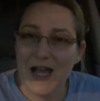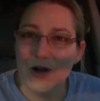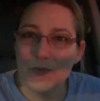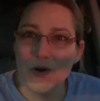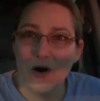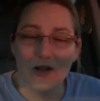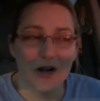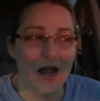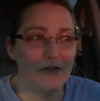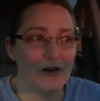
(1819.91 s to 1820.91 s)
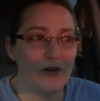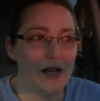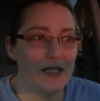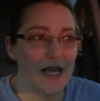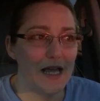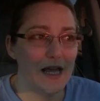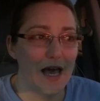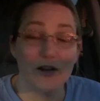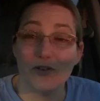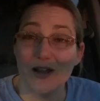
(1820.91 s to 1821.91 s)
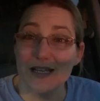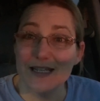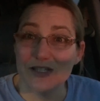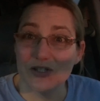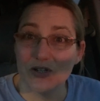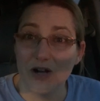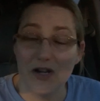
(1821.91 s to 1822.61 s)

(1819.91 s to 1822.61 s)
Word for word: I hope you all are having a great day. Had a great Easter.